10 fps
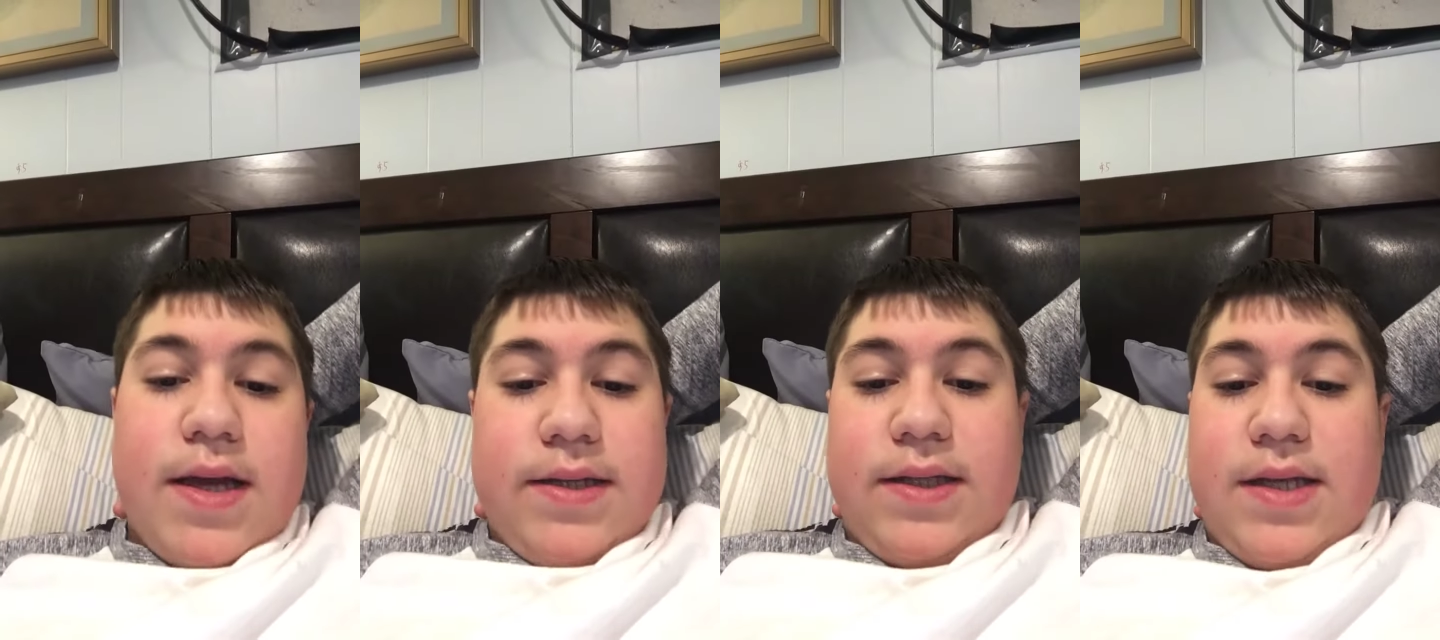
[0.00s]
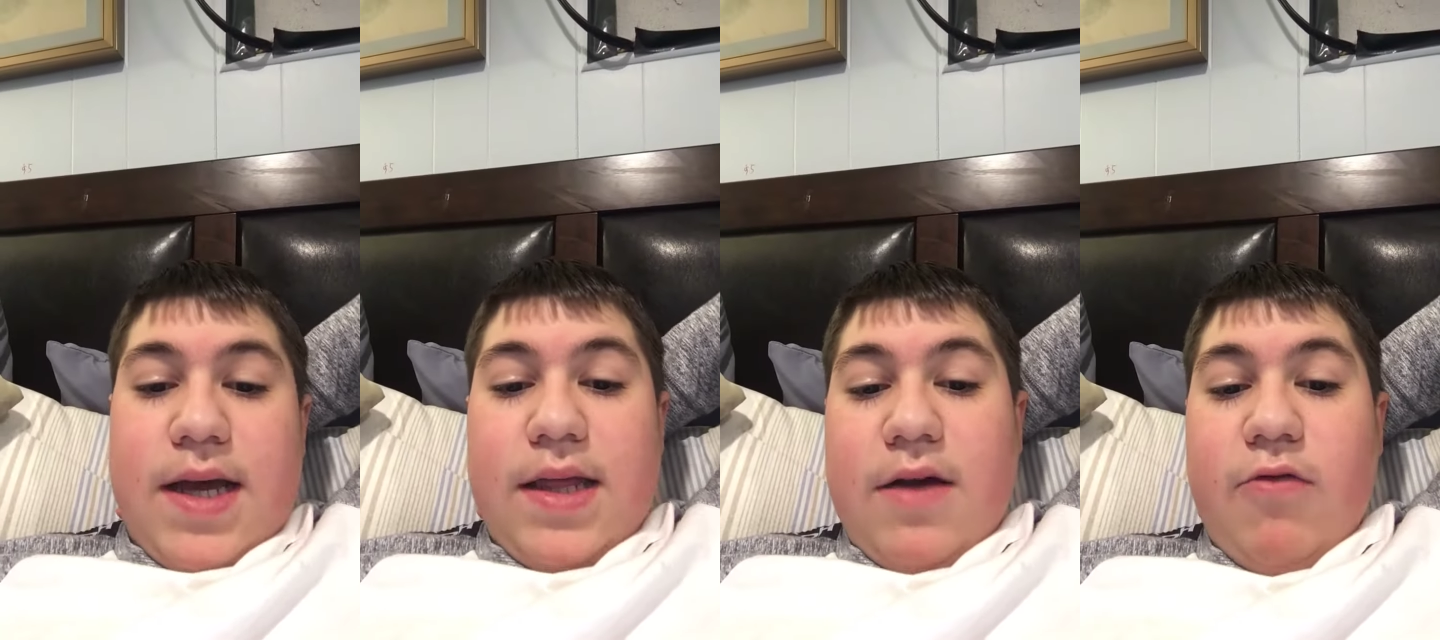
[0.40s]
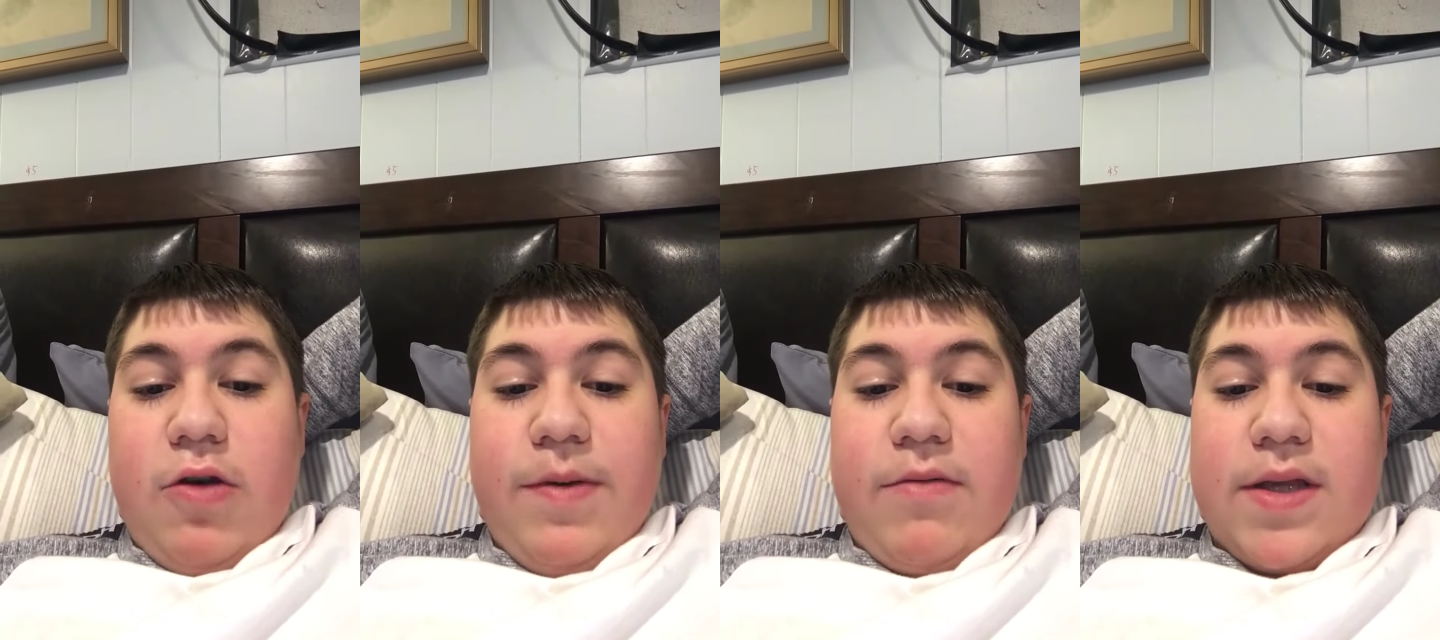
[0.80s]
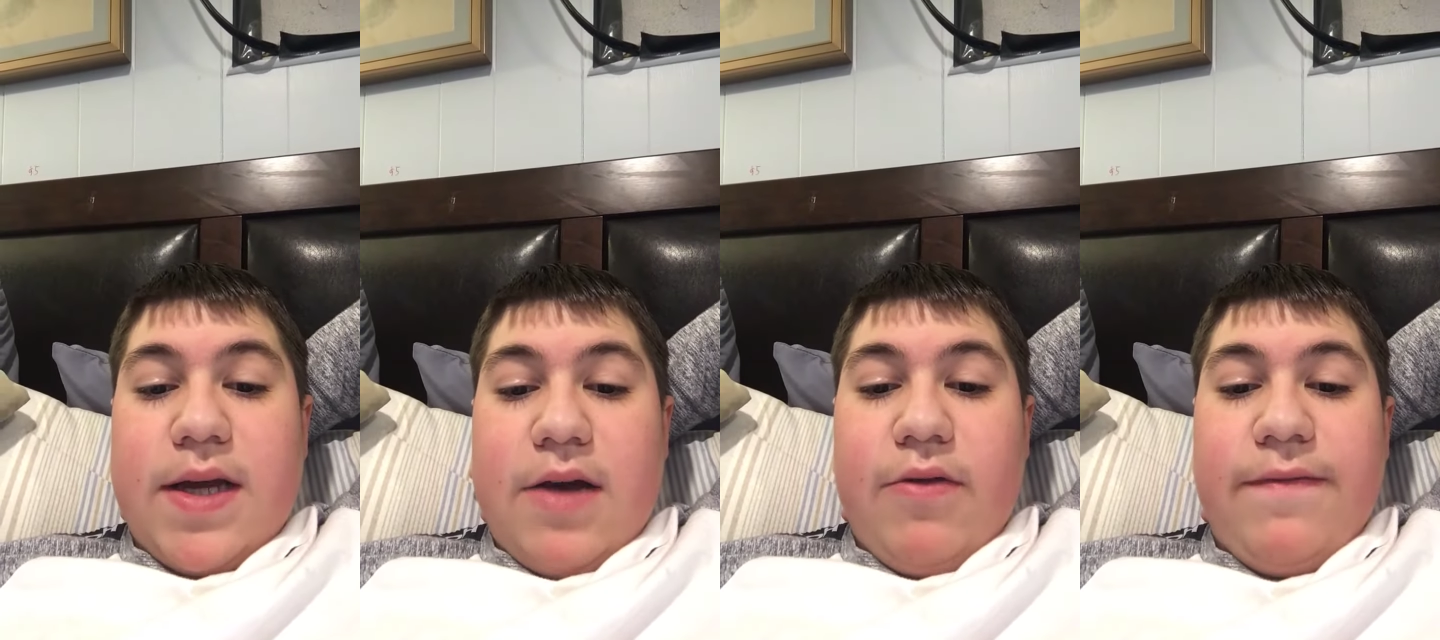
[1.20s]
I said, I will be
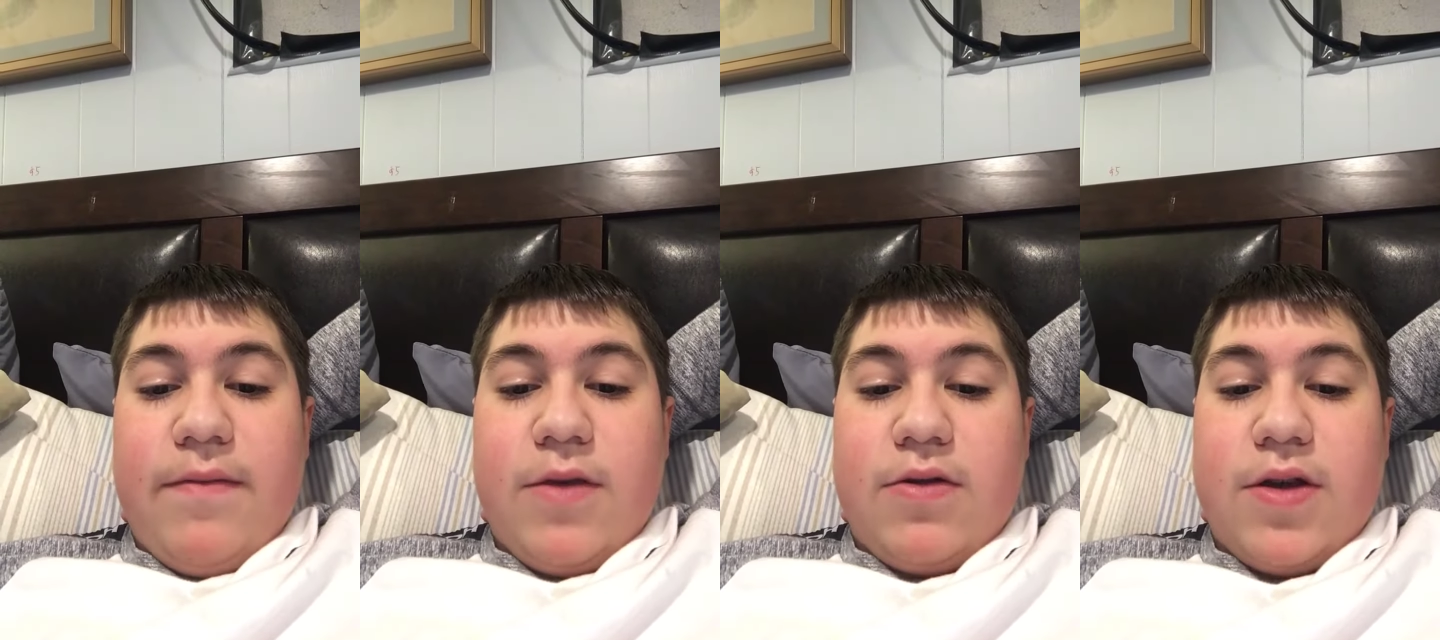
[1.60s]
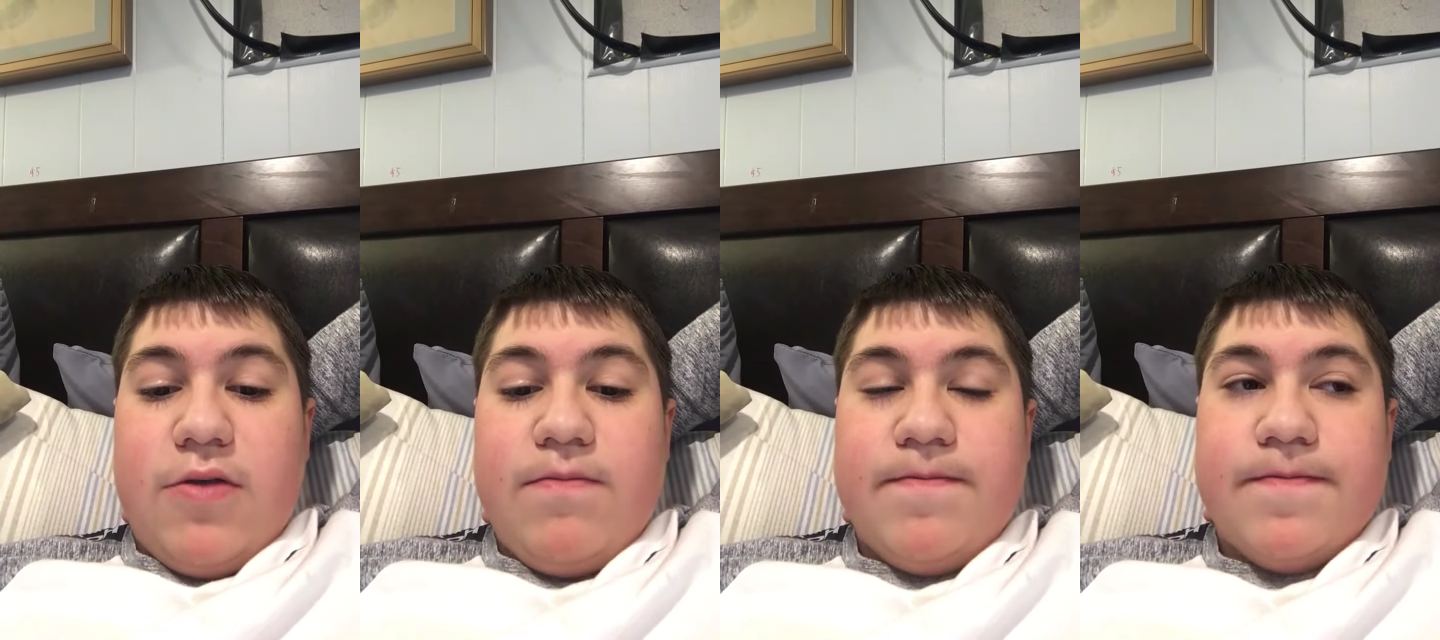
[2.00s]
retiring from YouTube.